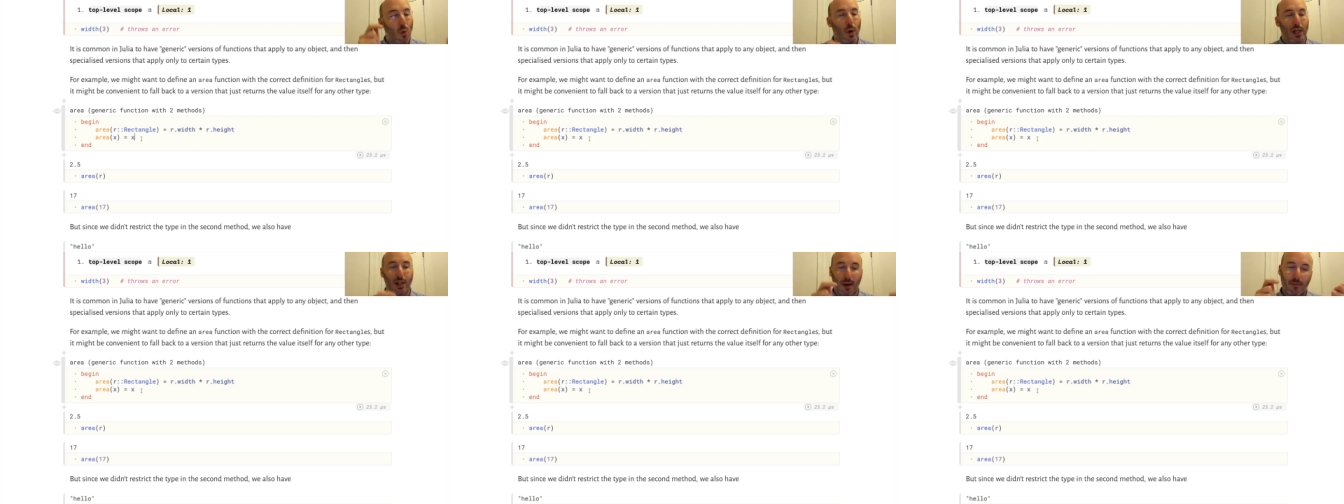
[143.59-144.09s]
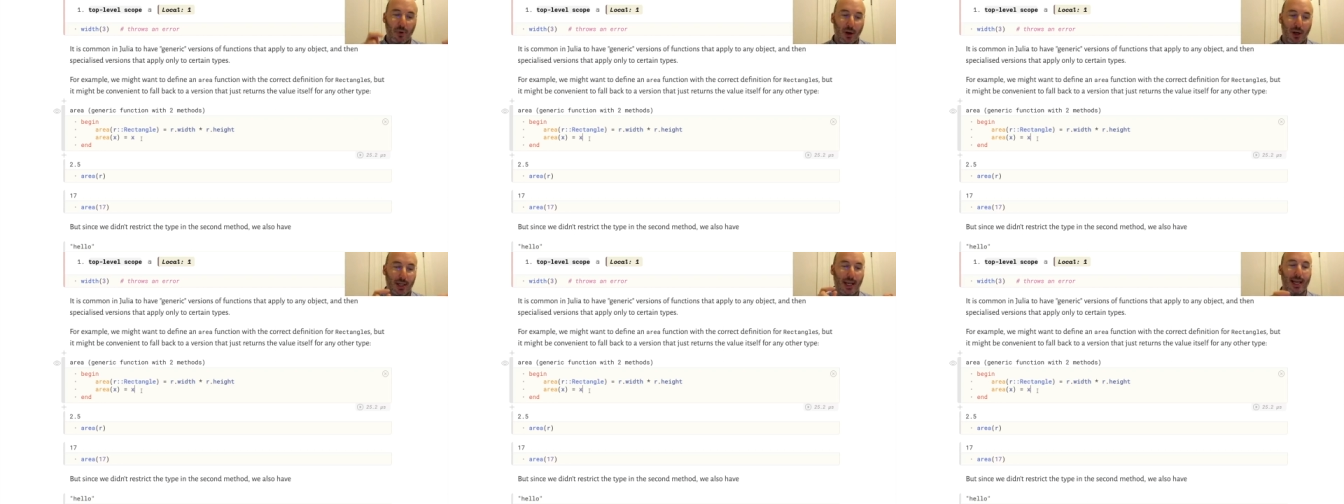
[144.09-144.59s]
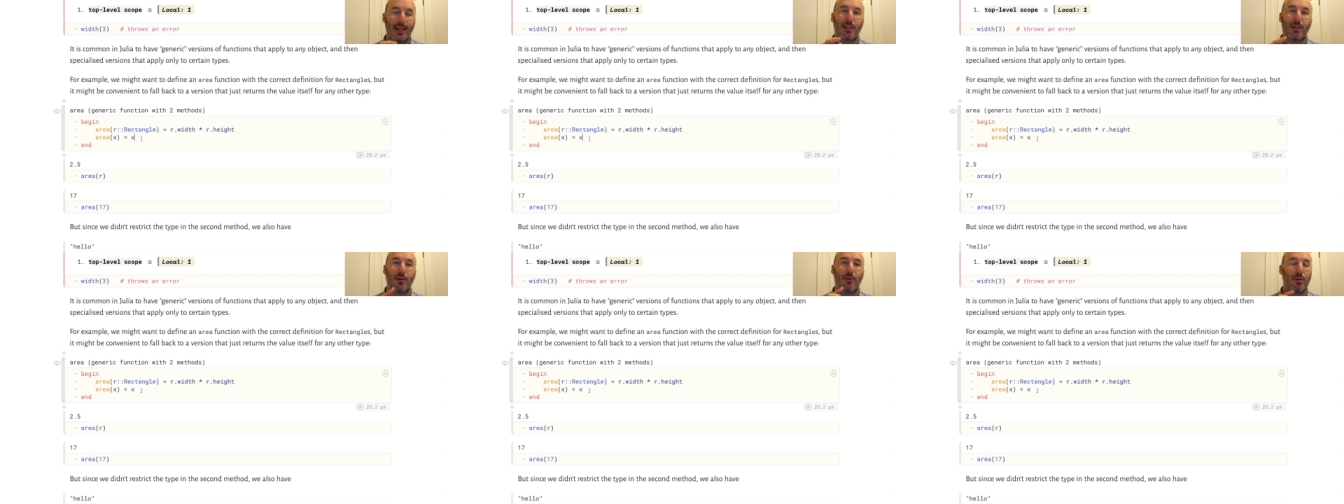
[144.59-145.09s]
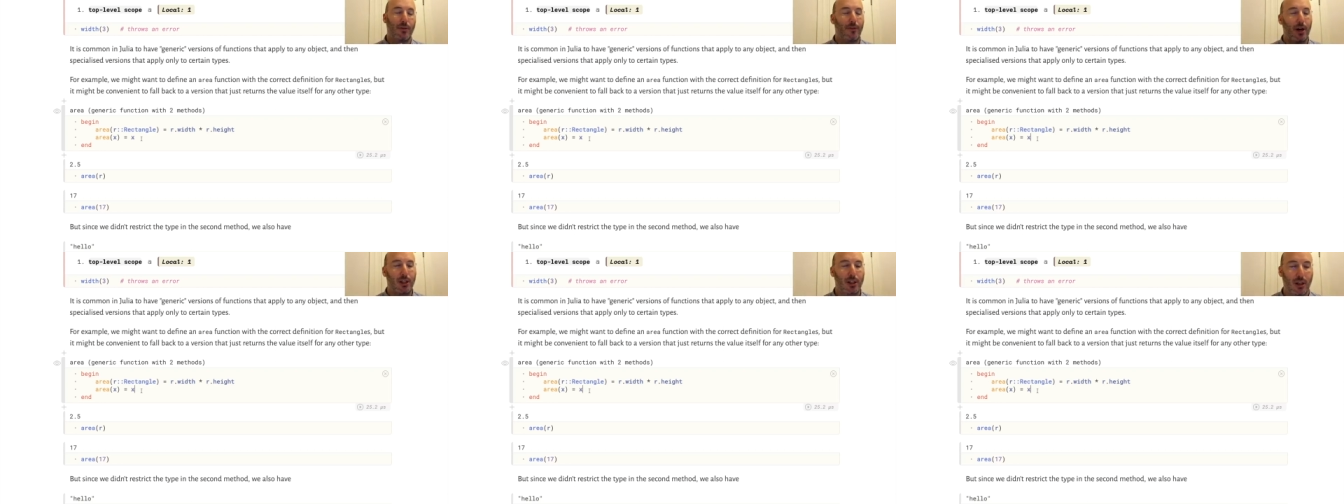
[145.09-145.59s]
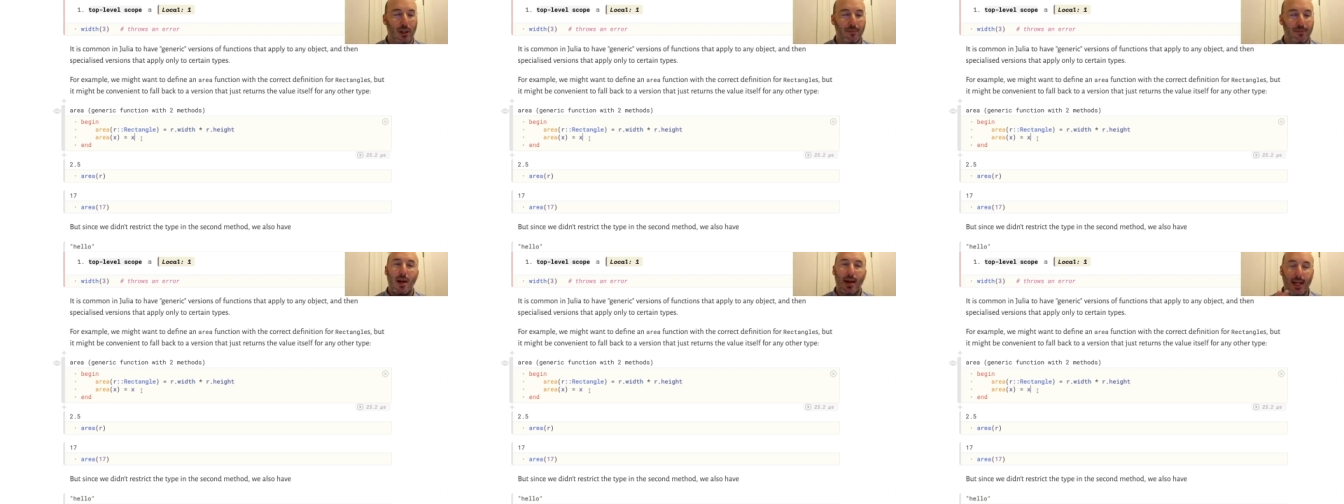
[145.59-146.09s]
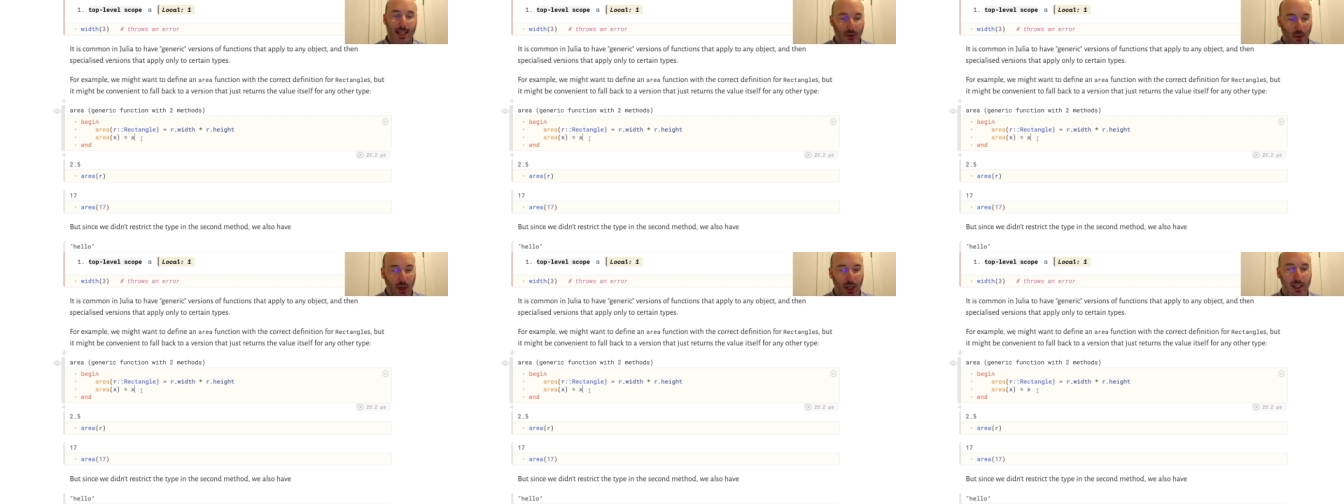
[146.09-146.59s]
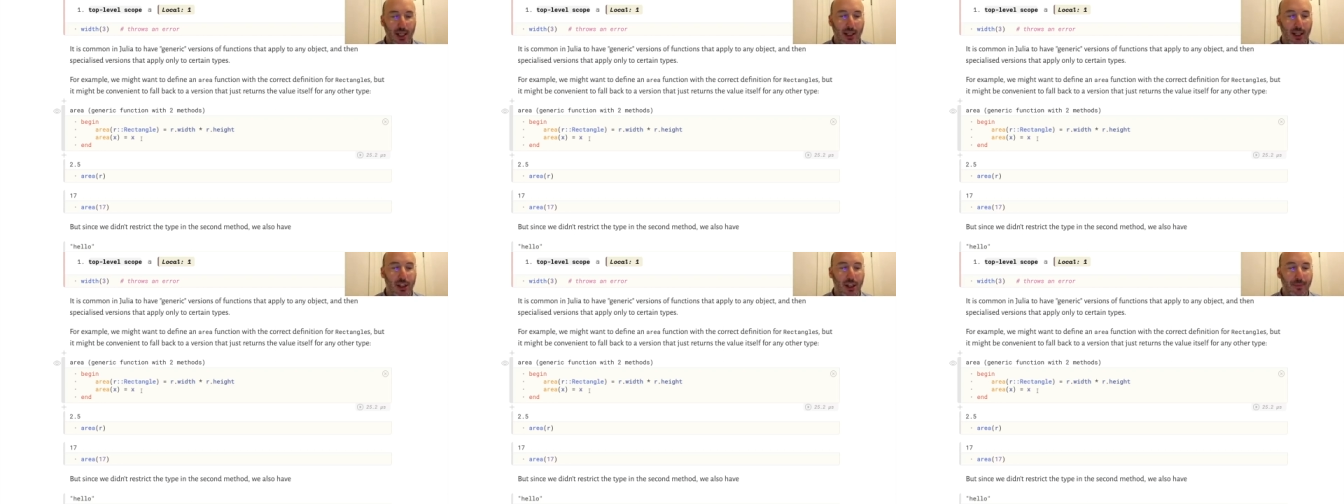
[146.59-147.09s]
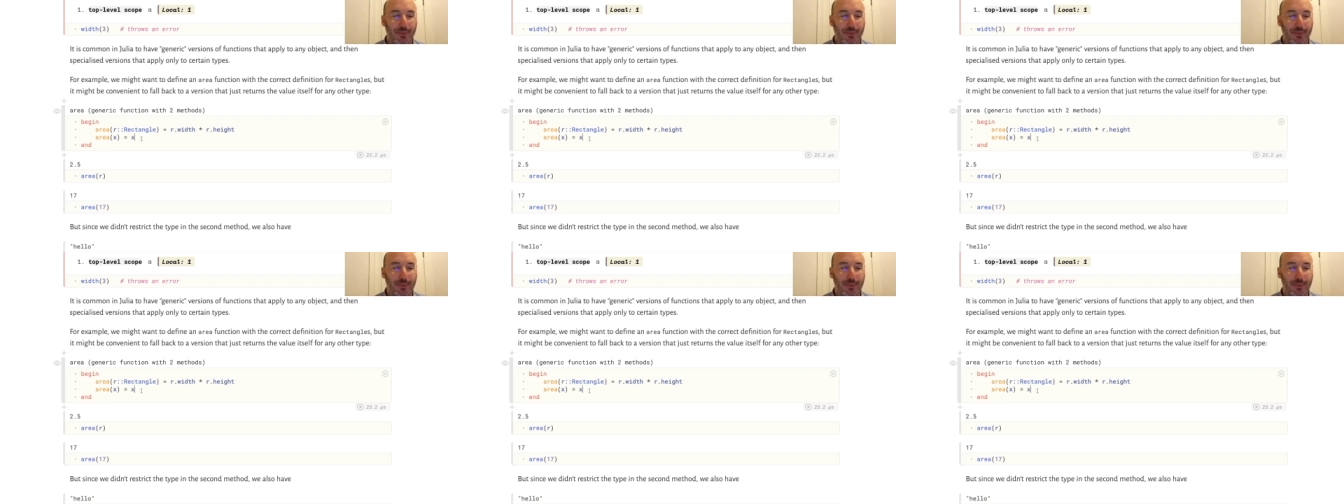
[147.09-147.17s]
which I put into the function is called its signature.